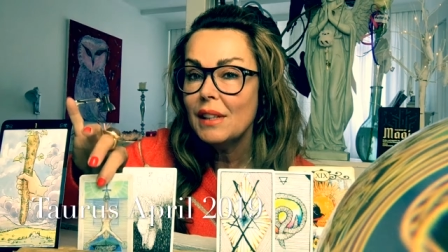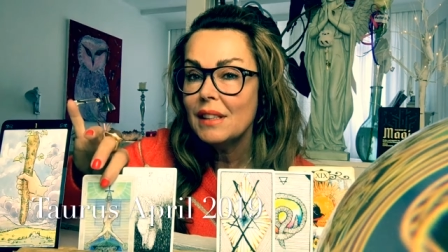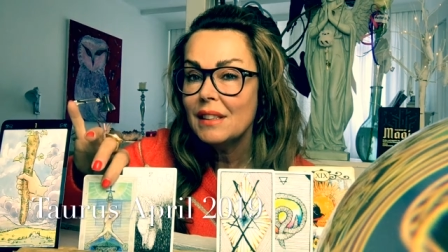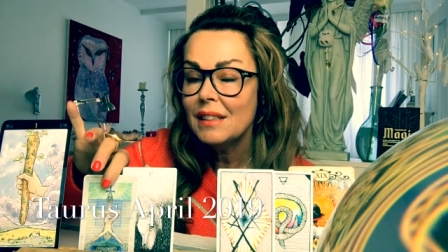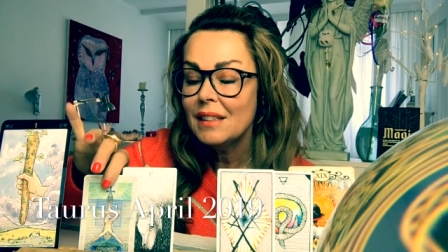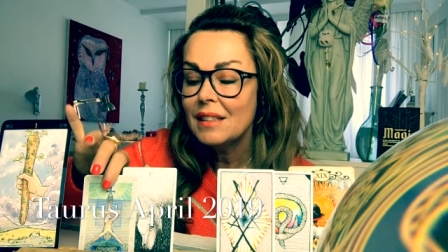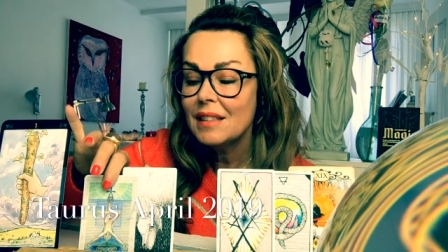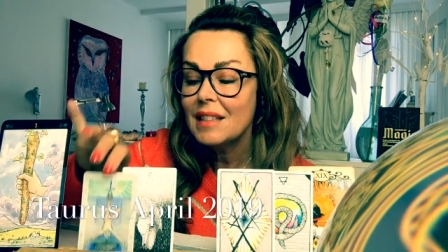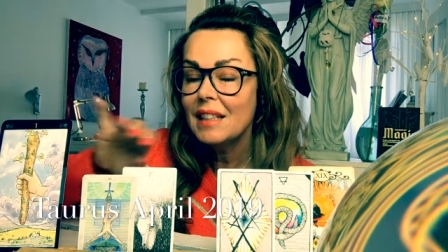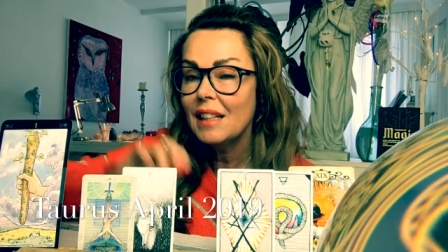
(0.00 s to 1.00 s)
can
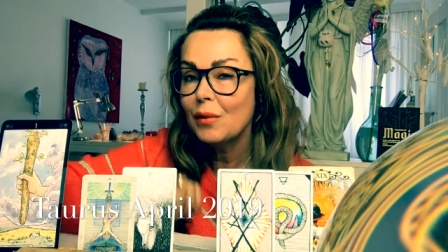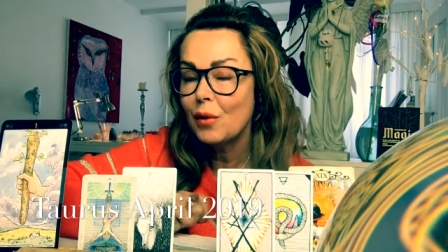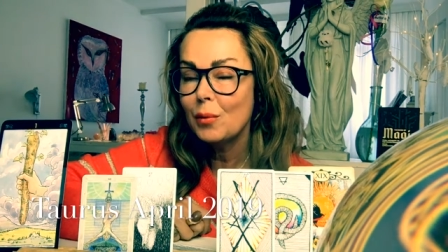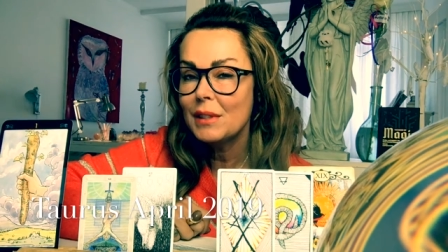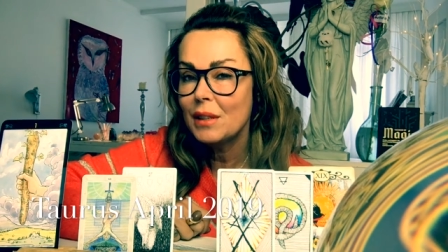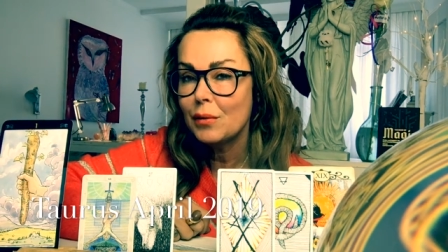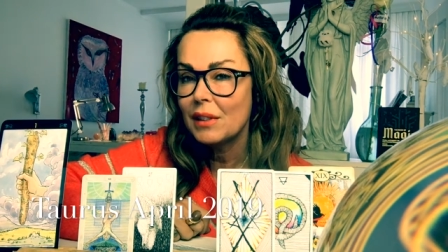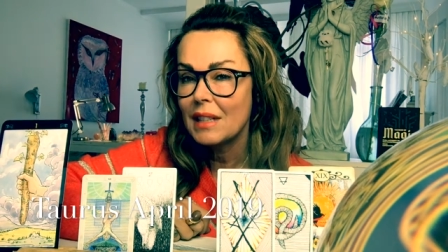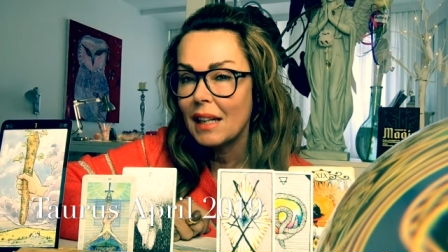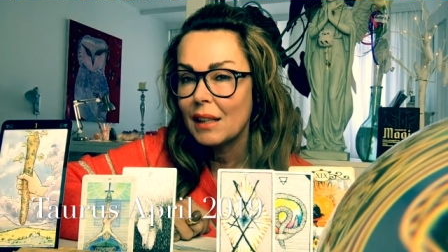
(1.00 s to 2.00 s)
see that from a
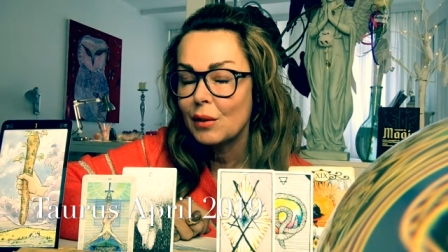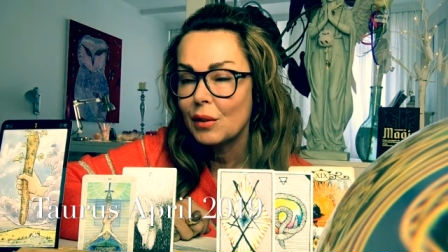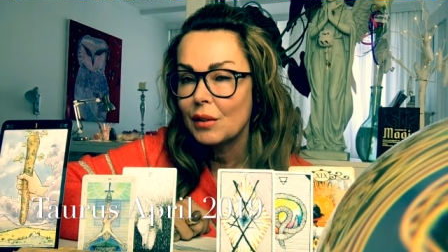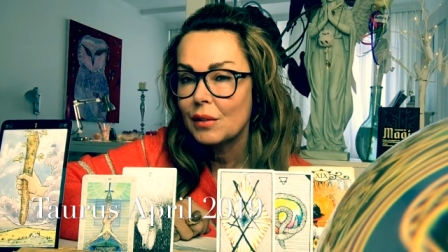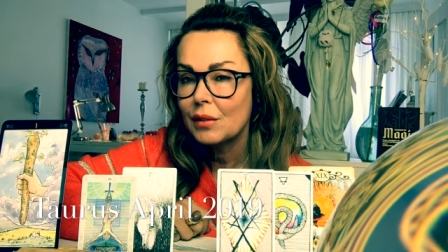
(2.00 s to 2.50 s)
different angle.